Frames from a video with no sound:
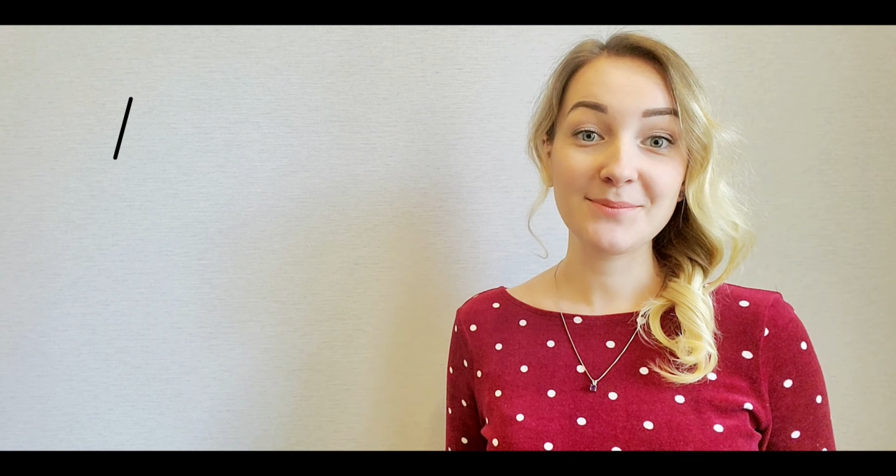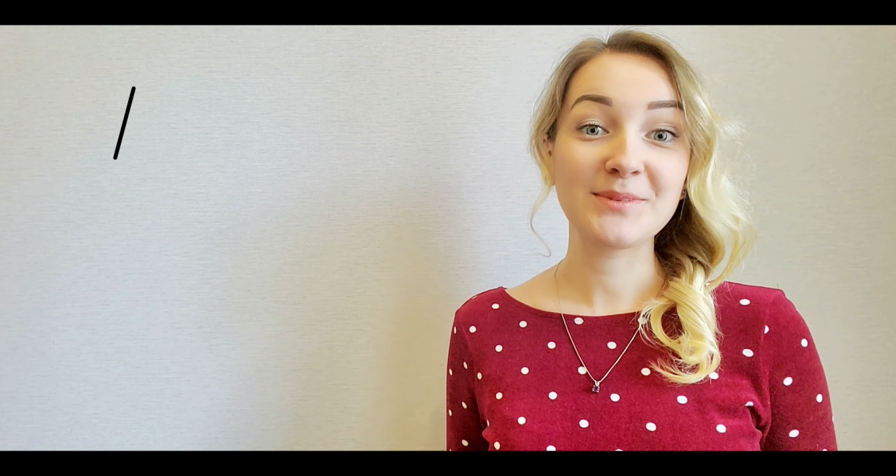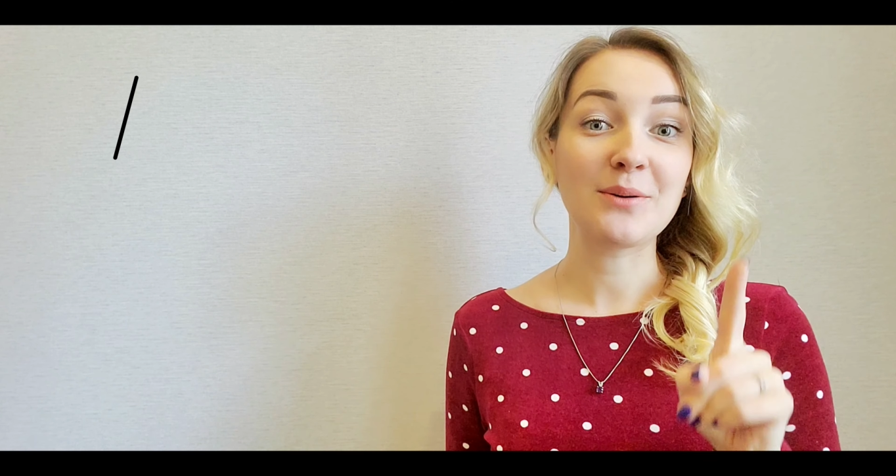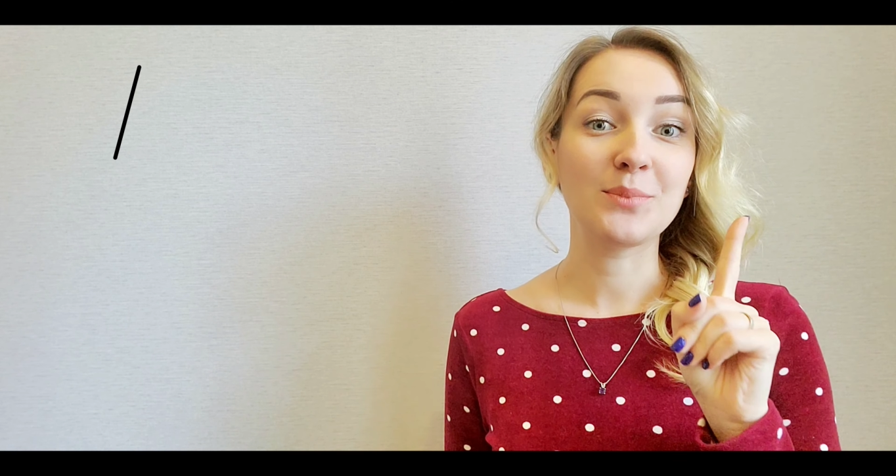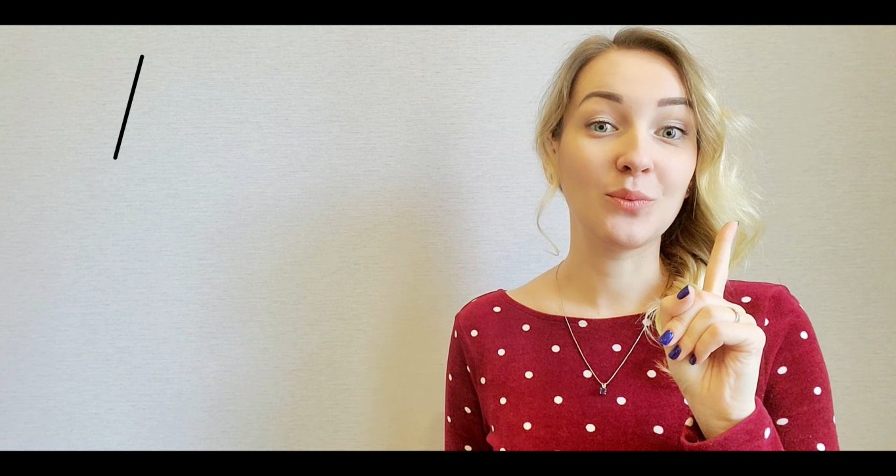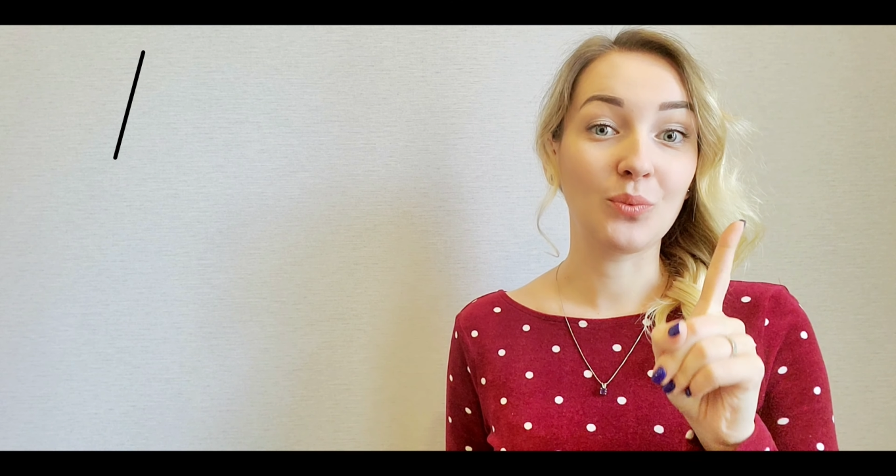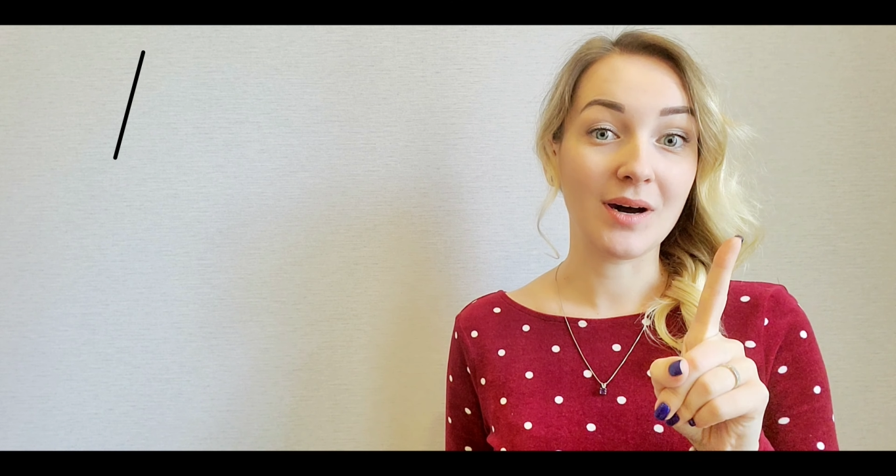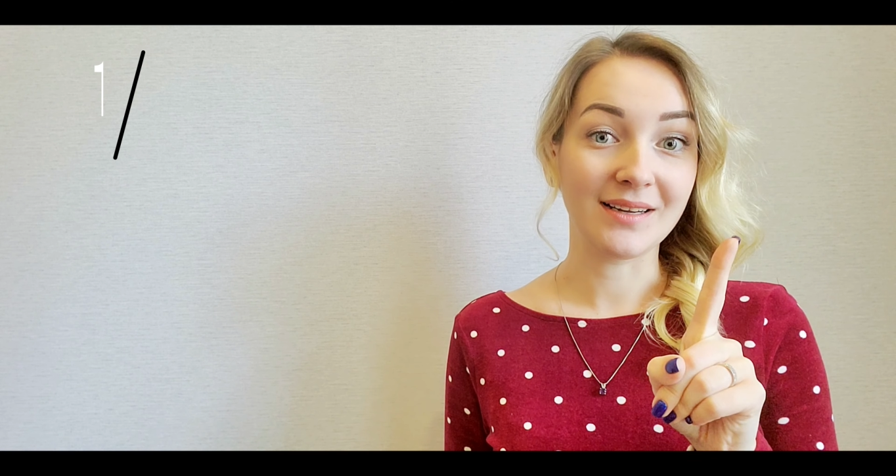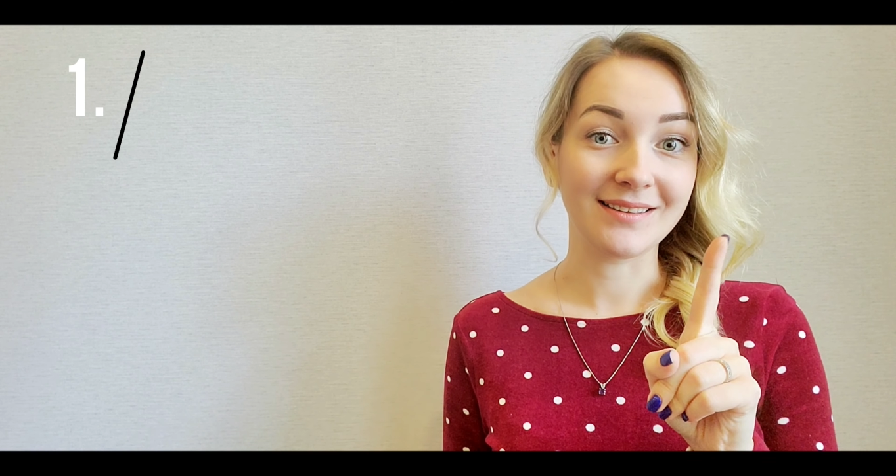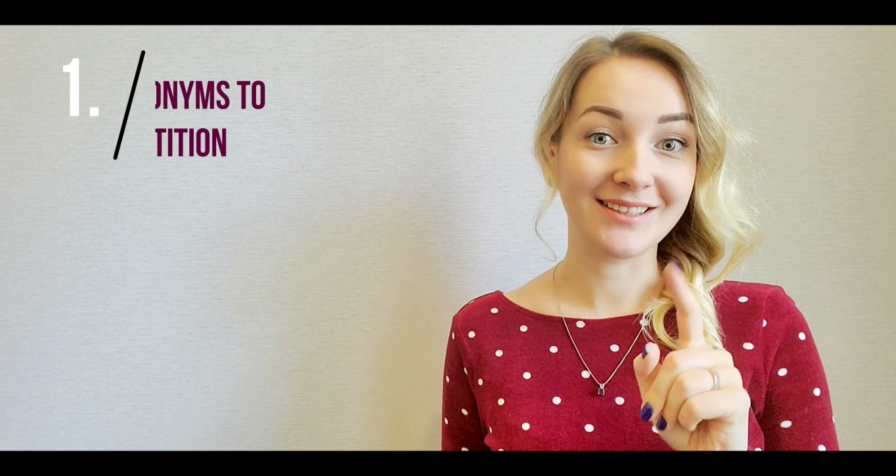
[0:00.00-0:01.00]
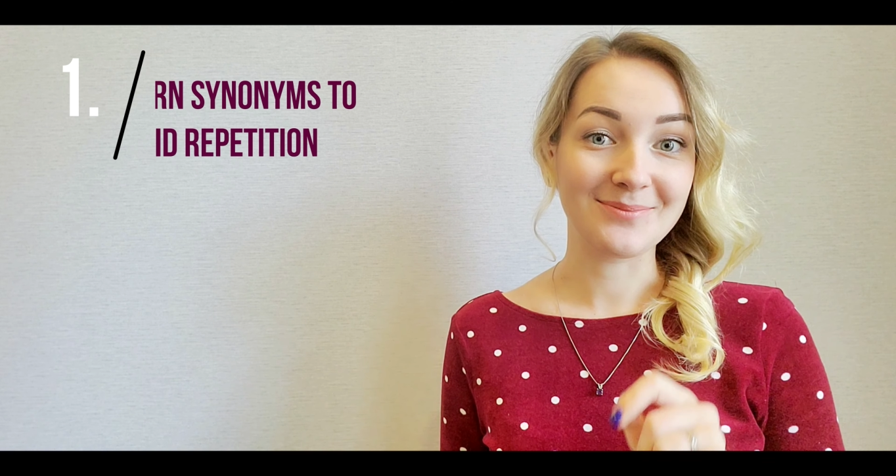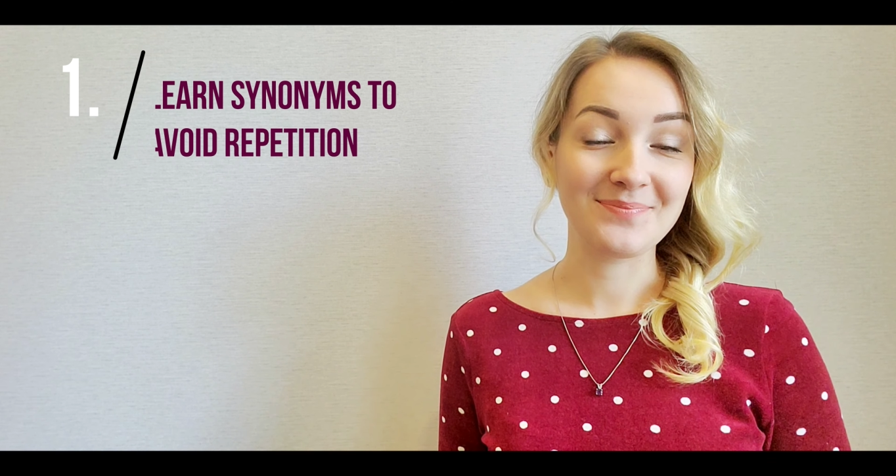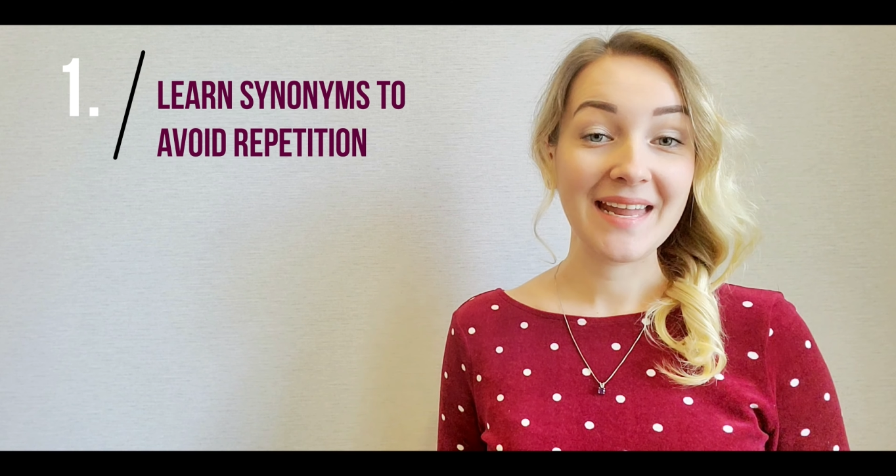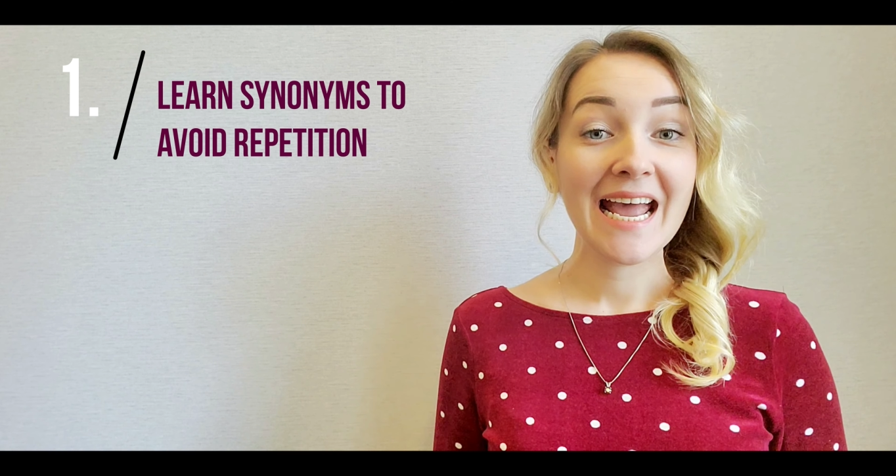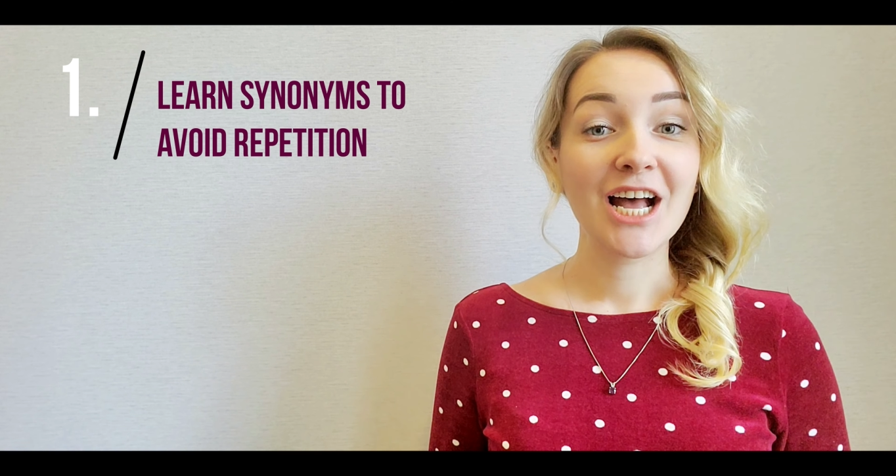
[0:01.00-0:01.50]
number 1.
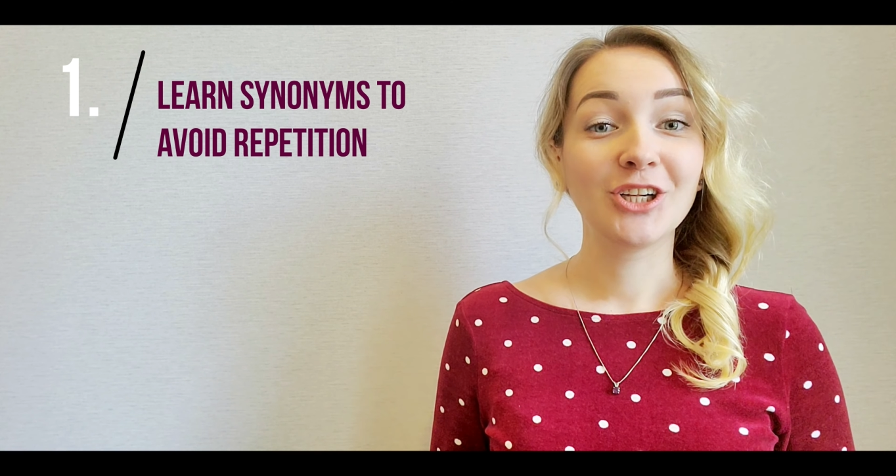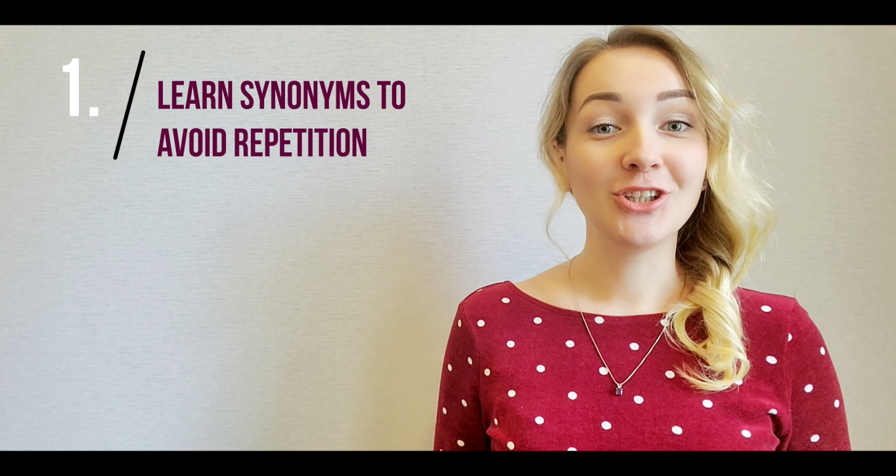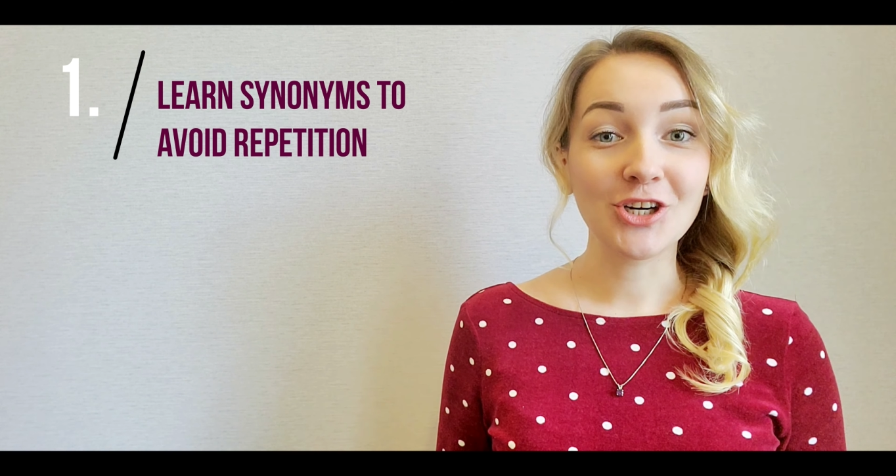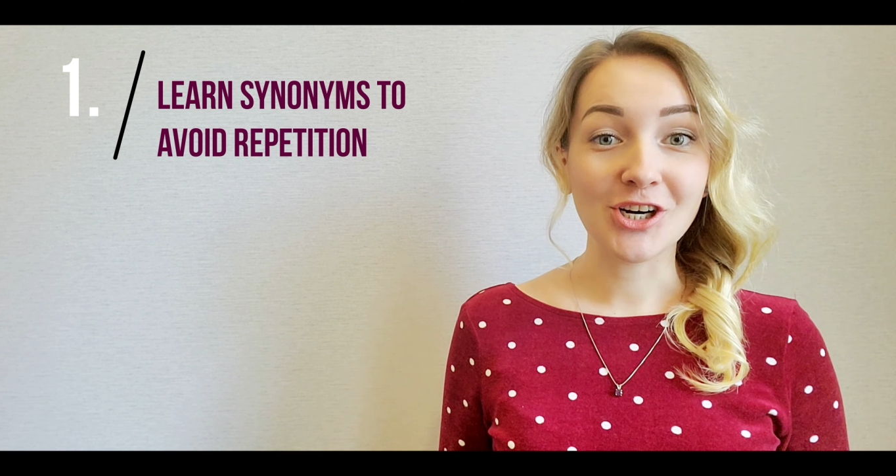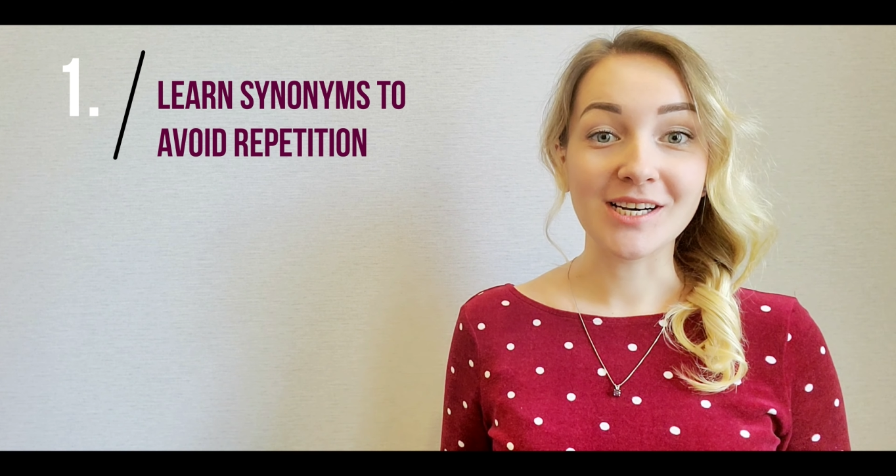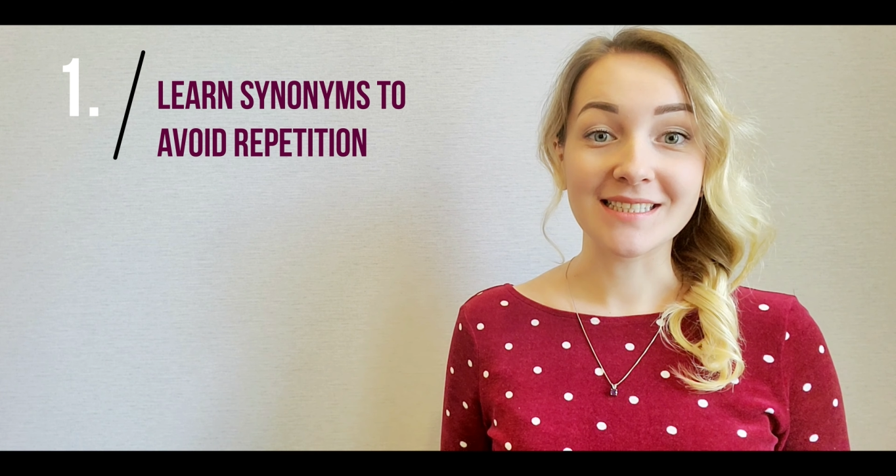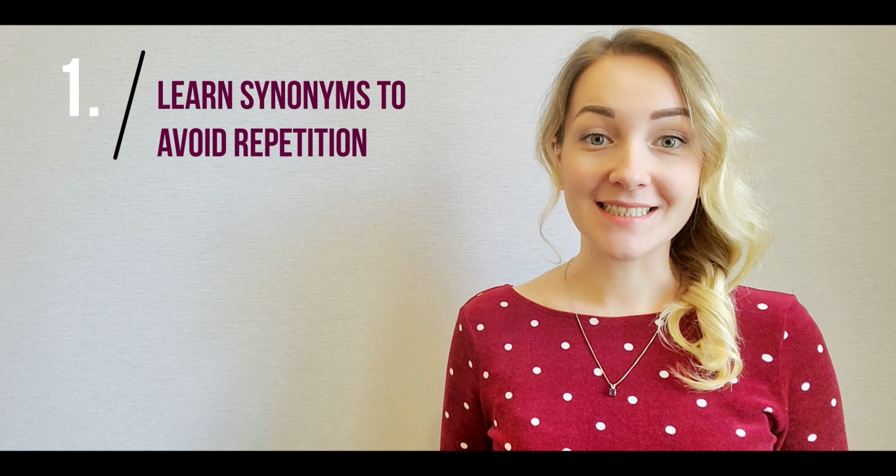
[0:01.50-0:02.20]
Learn